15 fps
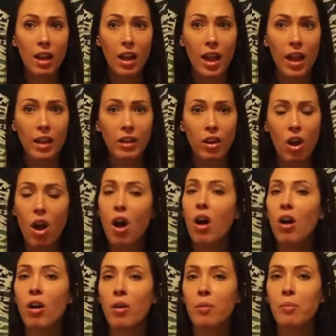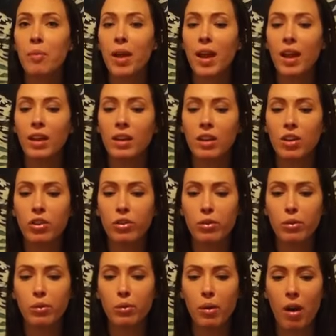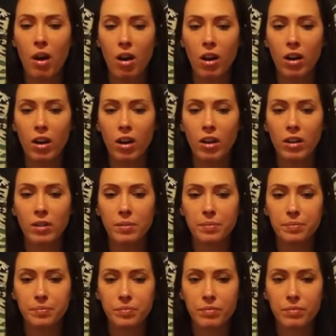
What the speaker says: and calm, and you are